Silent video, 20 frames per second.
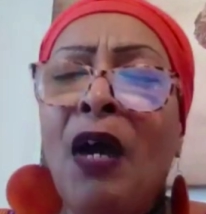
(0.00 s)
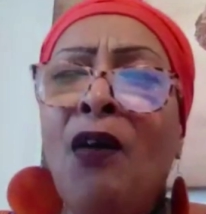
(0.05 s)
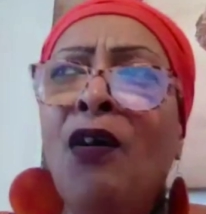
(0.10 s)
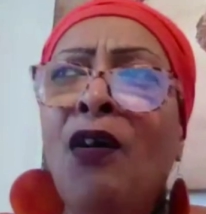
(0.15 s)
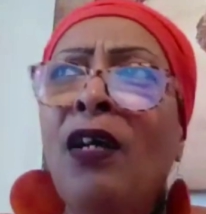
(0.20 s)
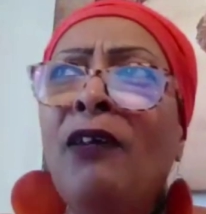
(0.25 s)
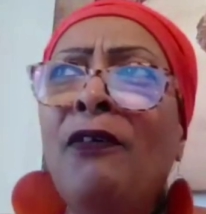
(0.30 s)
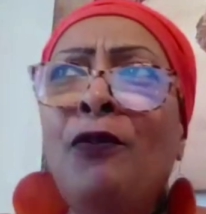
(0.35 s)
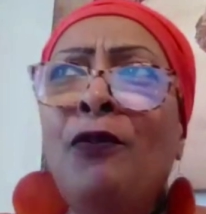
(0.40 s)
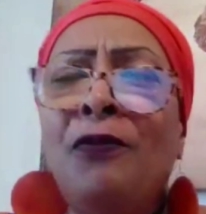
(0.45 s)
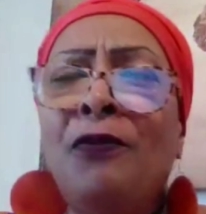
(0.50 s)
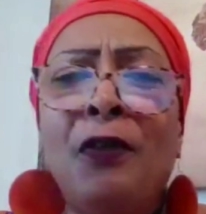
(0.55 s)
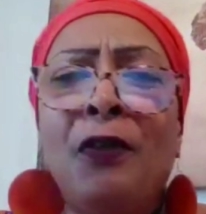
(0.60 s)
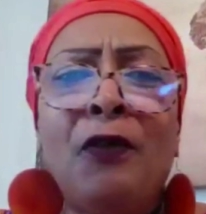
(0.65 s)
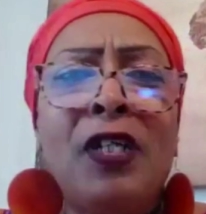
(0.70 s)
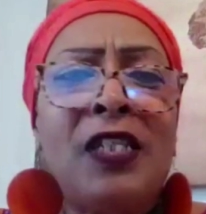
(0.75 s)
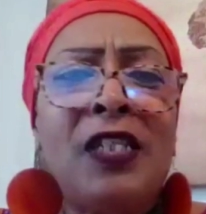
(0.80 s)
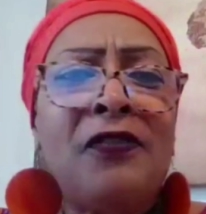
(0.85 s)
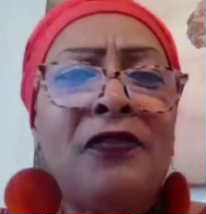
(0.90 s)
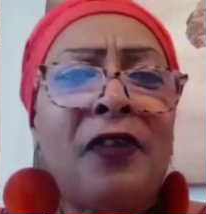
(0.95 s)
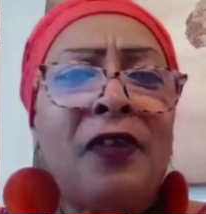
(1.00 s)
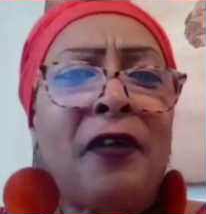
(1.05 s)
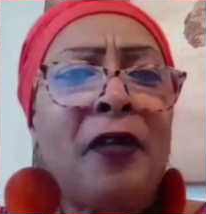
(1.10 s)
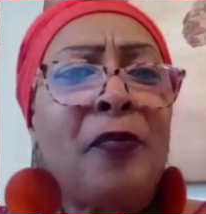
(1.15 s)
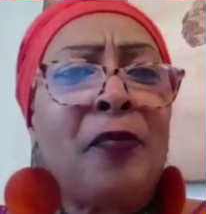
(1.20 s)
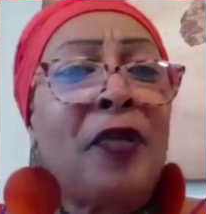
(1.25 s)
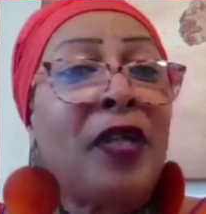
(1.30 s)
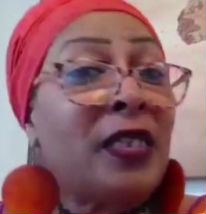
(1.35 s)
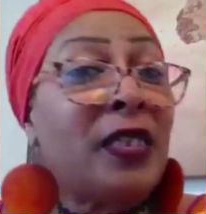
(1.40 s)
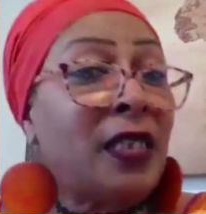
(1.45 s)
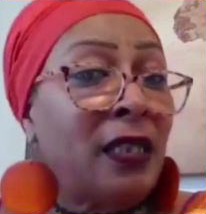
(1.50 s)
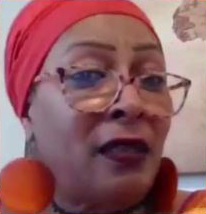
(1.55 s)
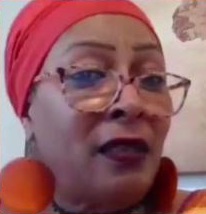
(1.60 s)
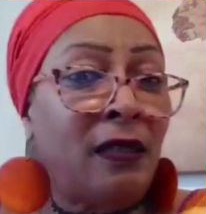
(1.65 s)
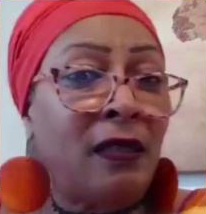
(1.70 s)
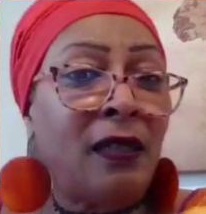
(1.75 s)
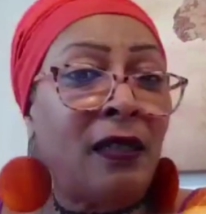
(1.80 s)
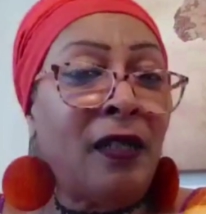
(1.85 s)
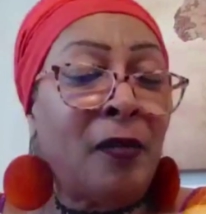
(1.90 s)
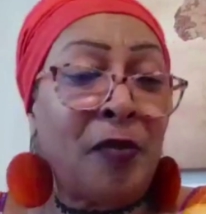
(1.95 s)
My Uncle Hoover was very
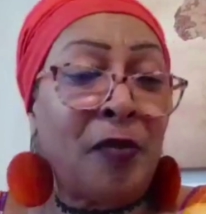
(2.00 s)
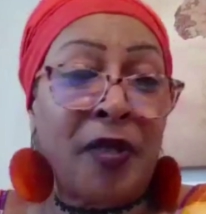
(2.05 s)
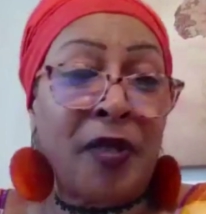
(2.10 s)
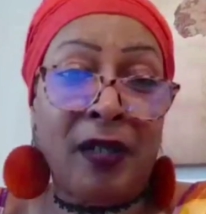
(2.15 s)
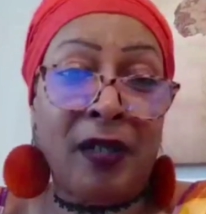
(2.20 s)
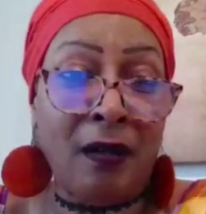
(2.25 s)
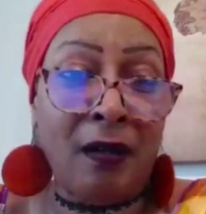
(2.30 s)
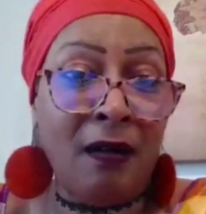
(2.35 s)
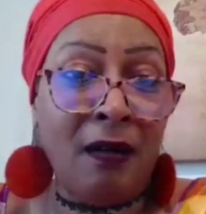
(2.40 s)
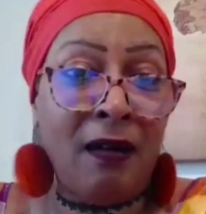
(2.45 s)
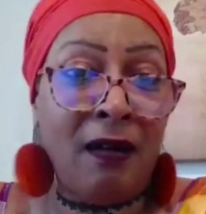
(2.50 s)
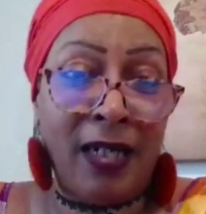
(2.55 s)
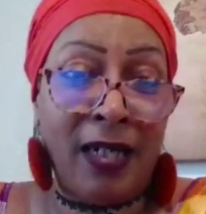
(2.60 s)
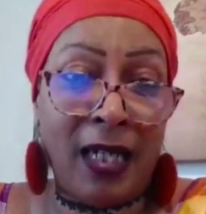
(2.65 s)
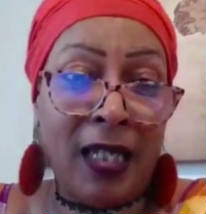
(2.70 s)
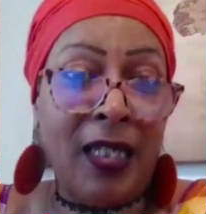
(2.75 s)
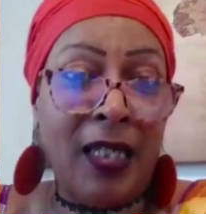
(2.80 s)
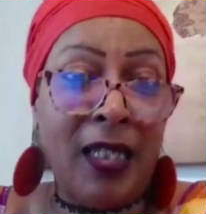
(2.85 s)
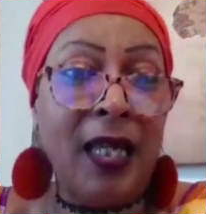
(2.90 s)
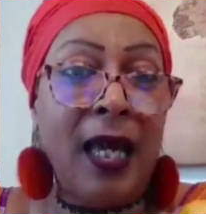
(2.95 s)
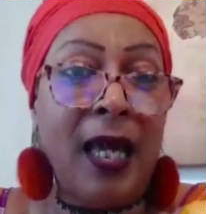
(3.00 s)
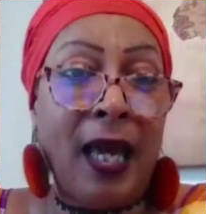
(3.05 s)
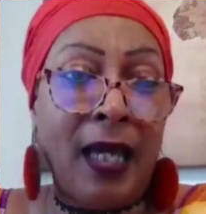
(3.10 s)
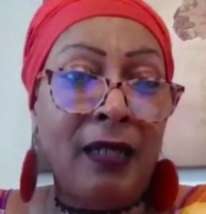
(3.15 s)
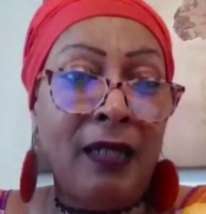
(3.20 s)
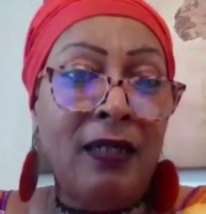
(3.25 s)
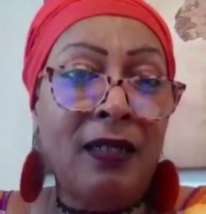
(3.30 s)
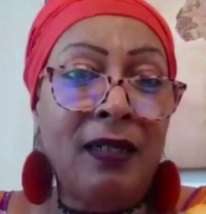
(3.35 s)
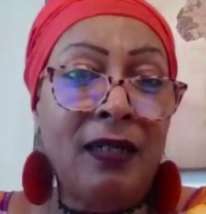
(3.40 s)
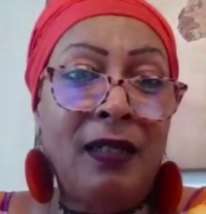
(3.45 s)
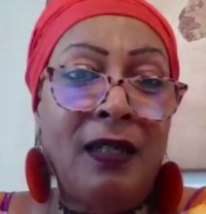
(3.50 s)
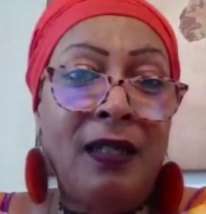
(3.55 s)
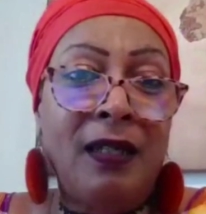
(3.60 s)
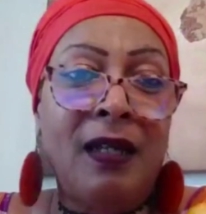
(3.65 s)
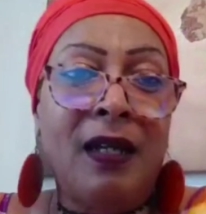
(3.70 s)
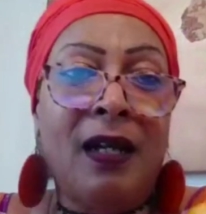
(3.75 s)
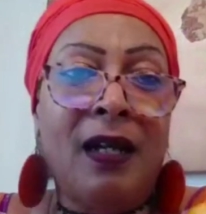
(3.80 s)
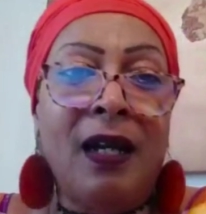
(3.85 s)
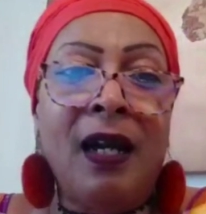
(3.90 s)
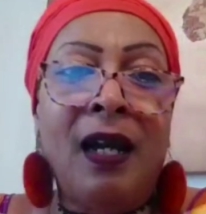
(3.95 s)
particular about a car that he had.
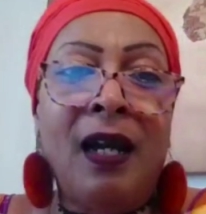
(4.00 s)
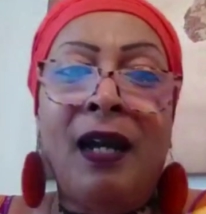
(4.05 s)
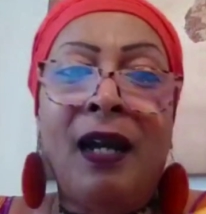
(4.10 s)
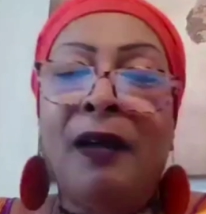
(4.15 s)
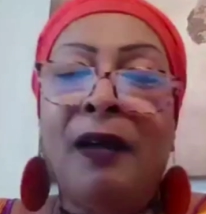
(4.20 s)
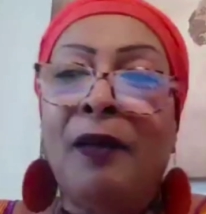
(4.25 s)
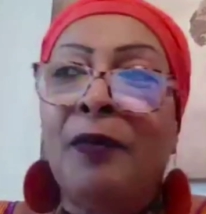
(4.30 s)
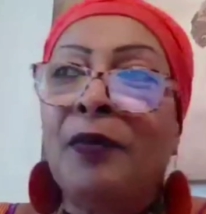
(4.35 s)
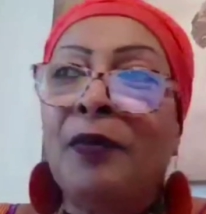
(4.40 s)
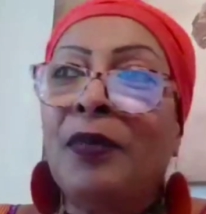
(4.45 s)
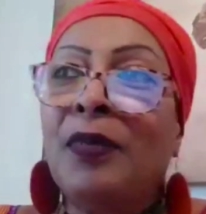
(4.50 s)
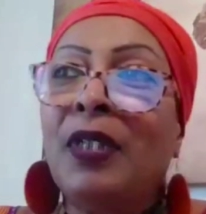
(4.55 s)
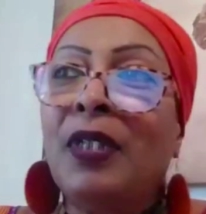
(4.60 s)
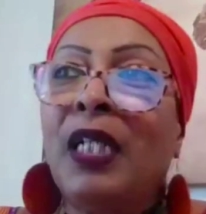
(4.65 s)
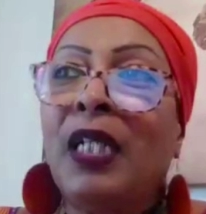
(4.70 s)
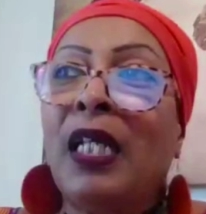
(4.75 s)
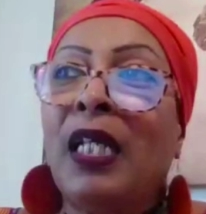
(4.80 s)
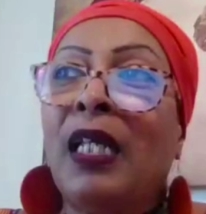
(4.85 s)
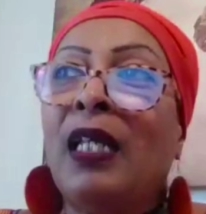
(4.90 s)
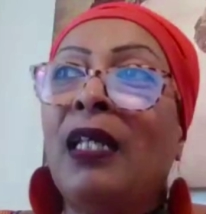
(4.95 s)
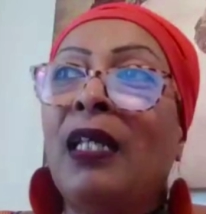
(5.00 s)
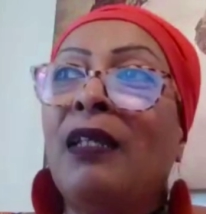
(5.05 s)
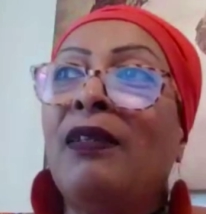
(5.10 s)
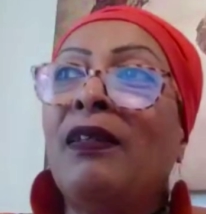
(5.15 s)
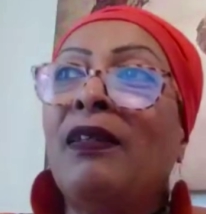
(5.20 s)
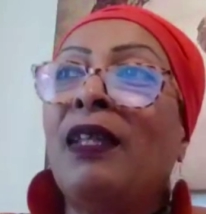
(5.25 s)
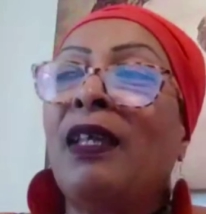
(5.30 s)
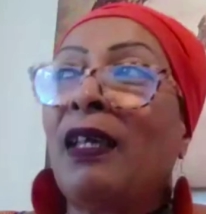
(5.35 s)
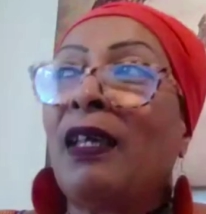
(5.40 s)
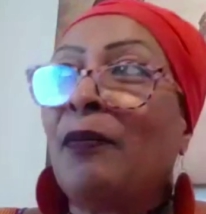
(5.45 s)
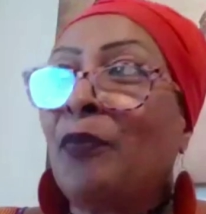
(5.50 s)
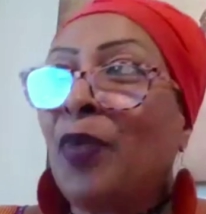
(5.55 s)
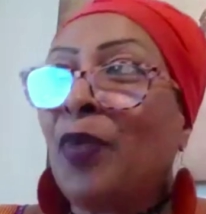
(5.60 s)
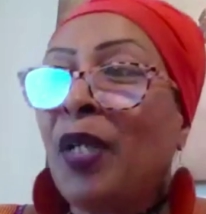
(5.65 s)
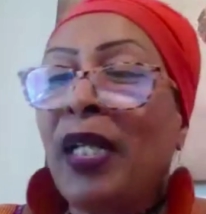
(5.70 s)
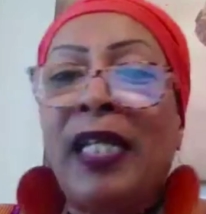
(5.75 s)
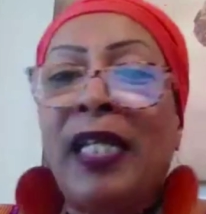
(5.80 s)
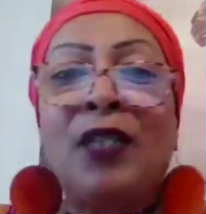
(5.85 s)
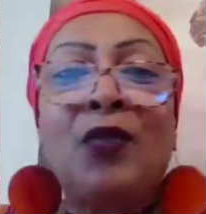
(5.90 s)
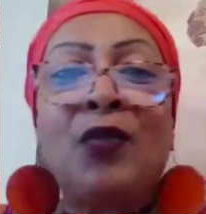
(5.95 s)
The
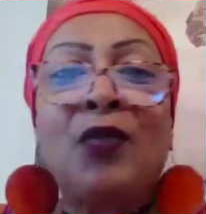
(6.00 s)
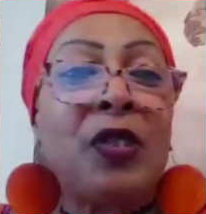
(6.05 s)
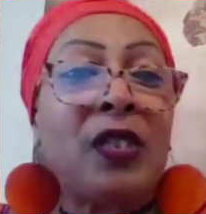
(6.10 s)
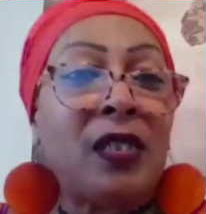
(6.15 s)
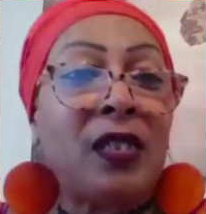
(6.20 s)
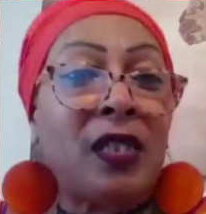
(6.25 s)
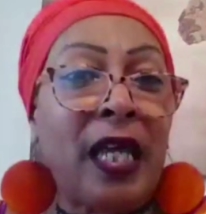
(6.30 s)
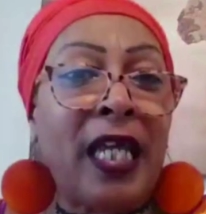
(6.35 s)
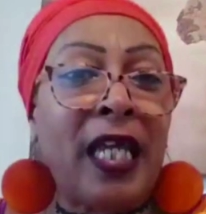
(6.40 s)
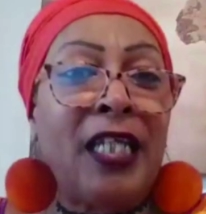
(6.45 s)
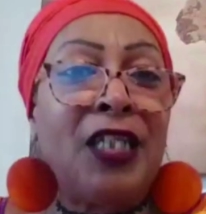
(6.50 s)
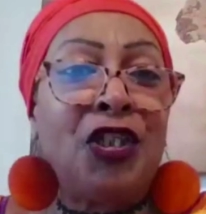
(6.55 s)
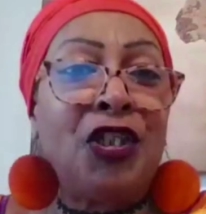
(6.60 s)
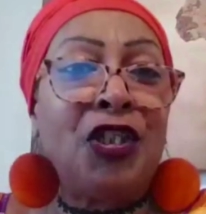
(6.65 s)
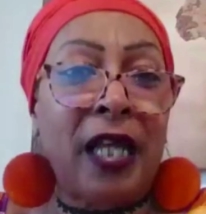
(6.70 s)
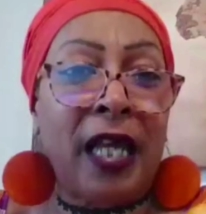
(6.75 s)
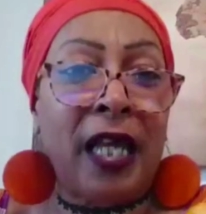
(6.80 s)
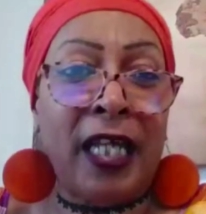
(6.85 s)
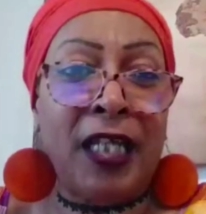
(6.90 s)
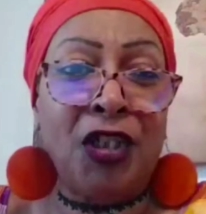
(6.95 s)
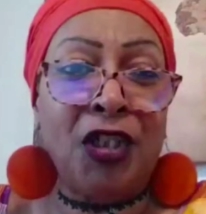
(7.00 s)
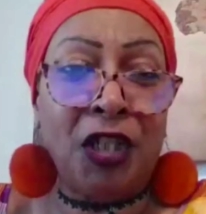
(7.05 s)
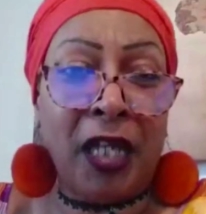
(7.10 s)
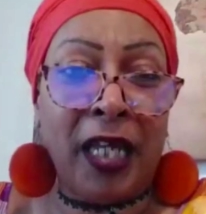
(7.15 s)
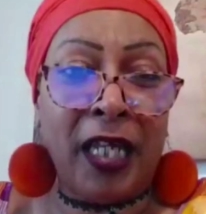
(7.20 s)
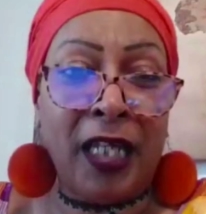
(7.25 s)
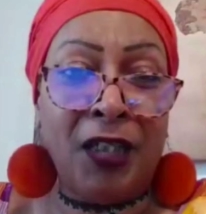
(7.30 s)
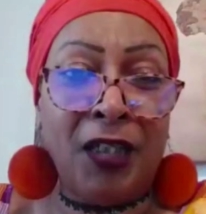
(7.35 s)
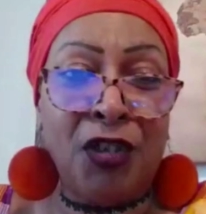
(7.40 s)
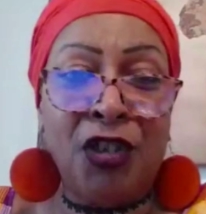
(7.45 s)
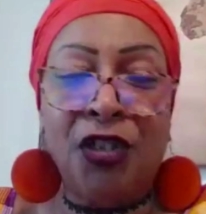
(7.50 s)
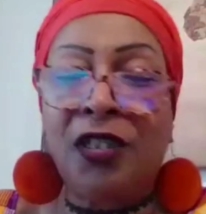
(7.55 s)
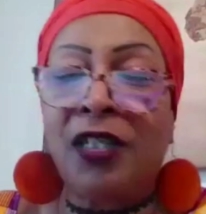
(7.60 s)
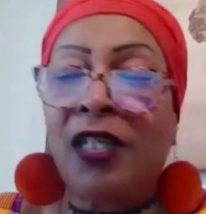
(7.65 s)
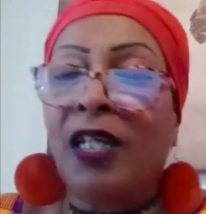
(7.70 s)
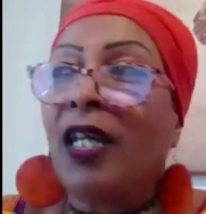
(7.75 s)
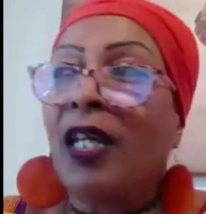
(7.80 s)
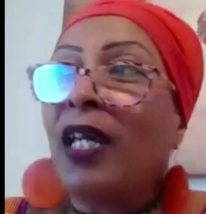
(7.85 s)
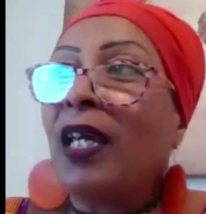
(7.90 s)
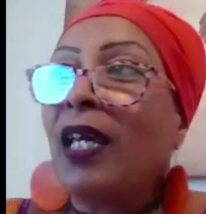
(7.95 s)
plate was
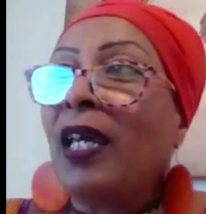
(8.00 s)
HHH.